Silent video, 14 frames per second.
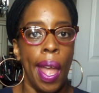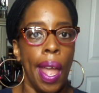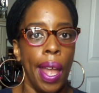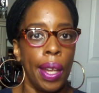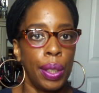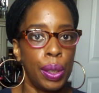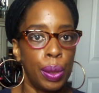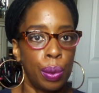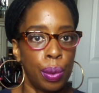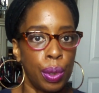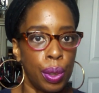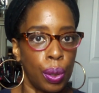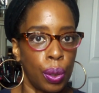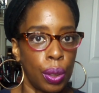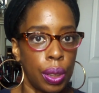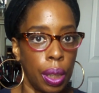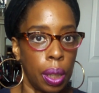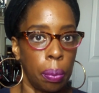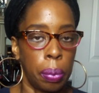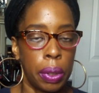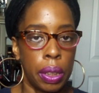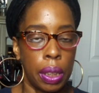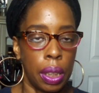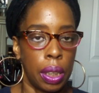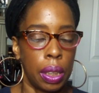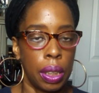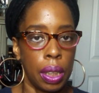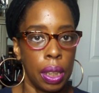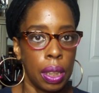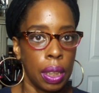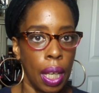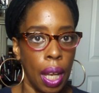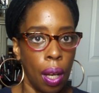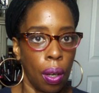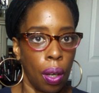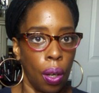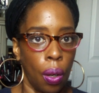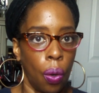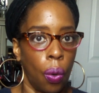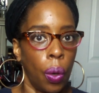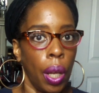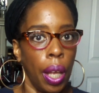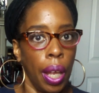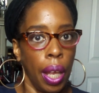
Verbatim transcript: and use your ten percent discount code